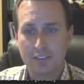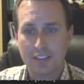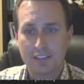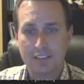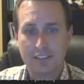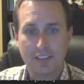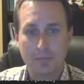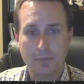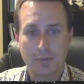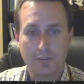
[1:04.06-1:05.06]
so that's the
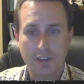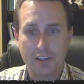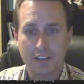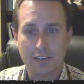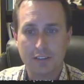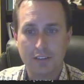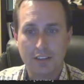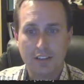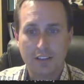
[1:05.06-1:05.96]
set point right here.